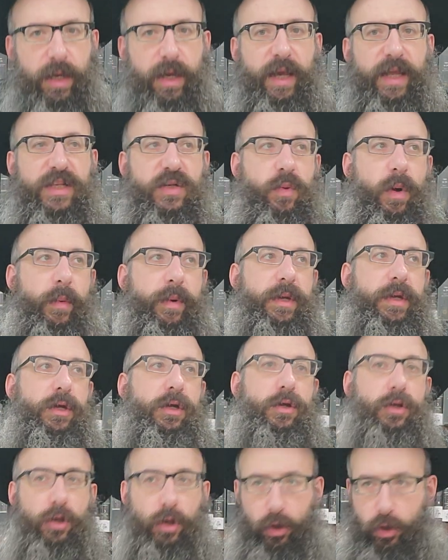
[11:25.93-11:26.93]
It's what we
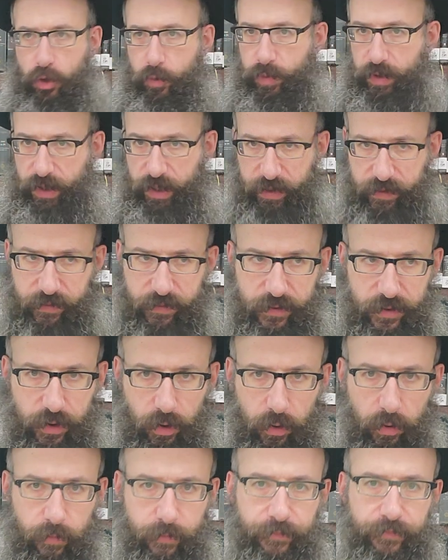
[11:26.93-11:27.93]
accumulate.
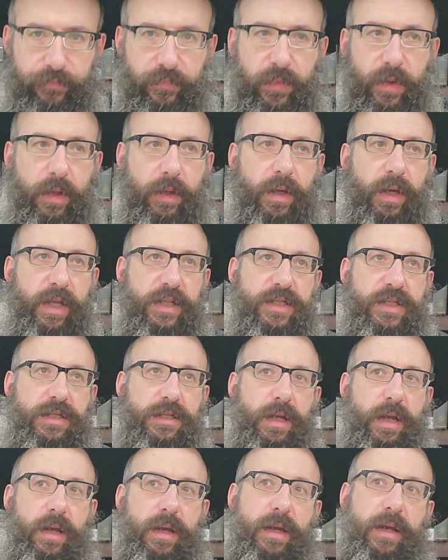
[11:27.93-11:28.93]
So, it's
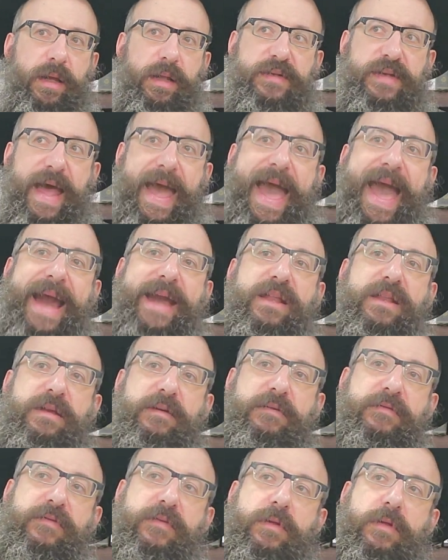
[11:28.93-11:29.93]

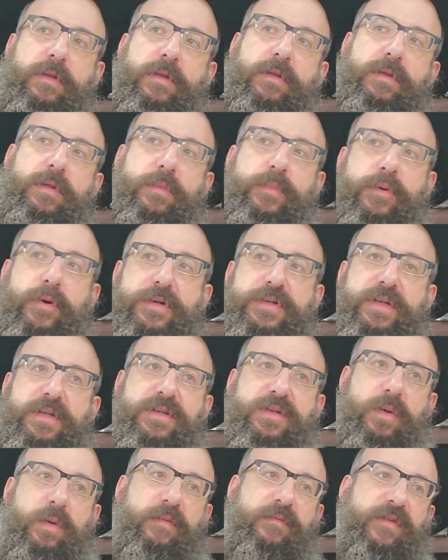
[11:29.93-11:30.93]
active. The person
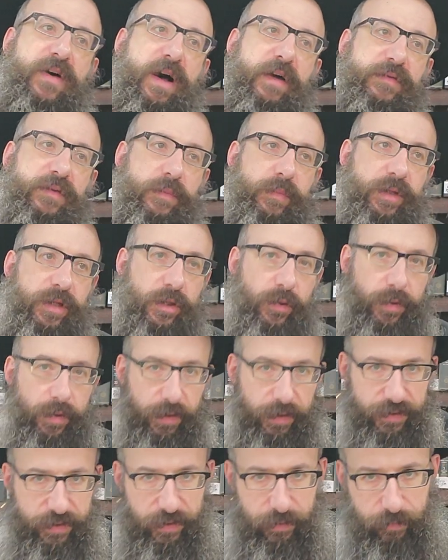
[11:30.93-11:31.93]
is so involved in
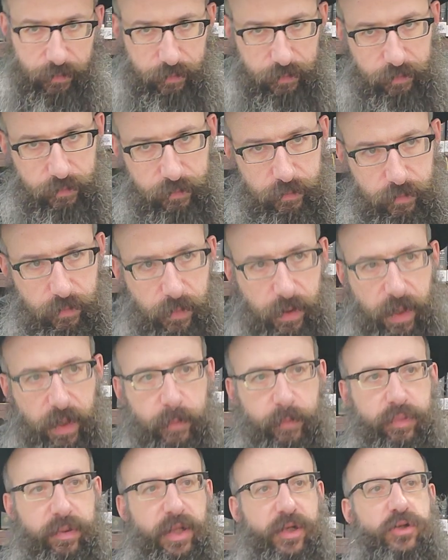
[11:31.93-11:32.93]
materialism
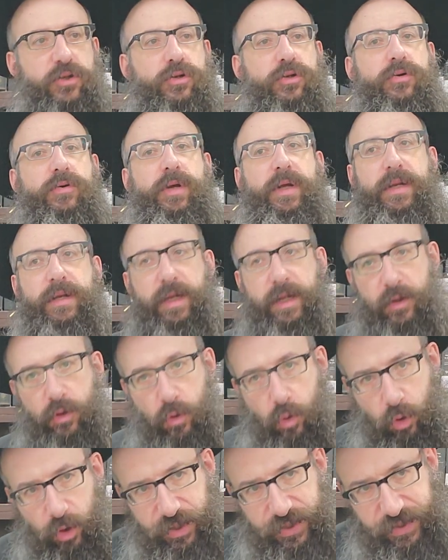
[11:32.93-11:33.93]
and pleasure and
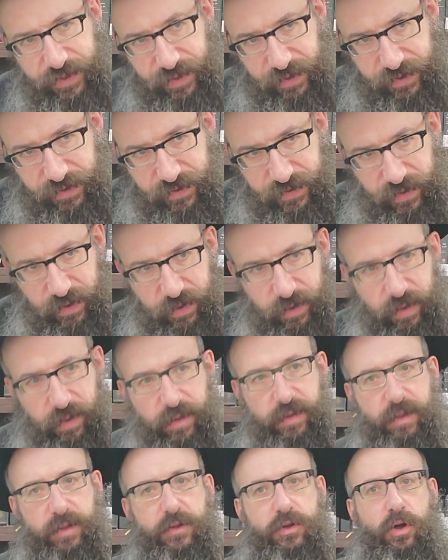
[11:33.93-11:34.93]
coarseness and
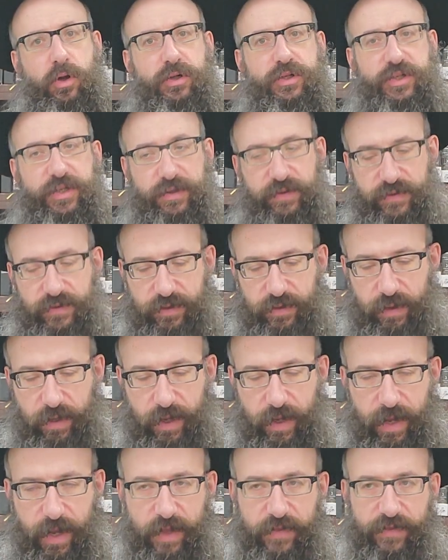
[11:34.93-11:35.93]
indulgence
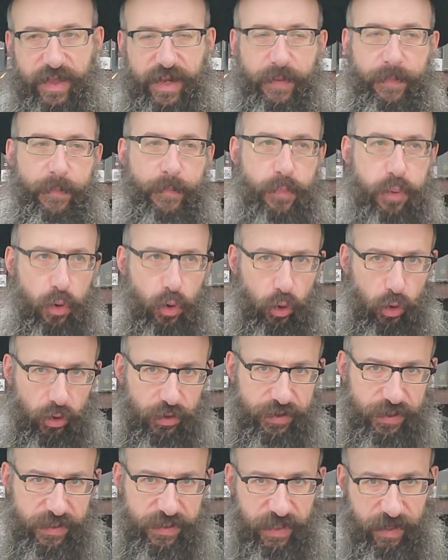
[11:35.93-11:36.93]
that it
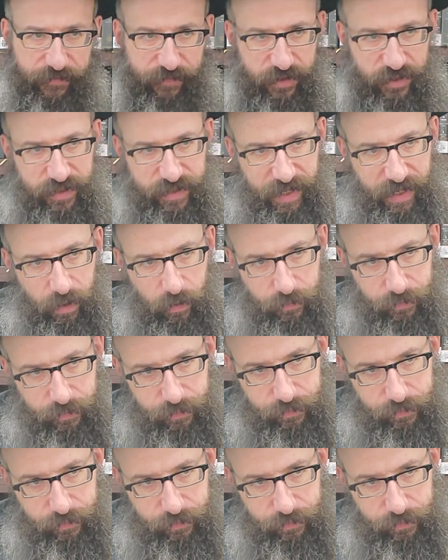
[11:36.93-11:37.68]
pulls his nefesh down.